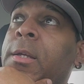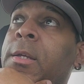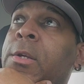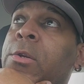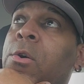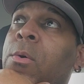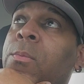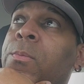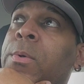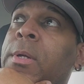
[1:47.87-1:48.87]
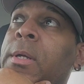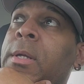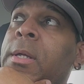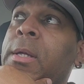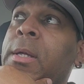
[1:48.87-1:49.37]
You know,
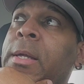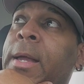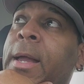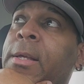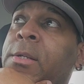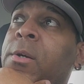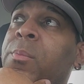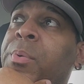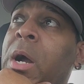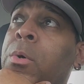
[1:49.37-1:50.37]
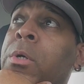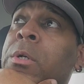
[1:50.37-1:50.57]
he has good power,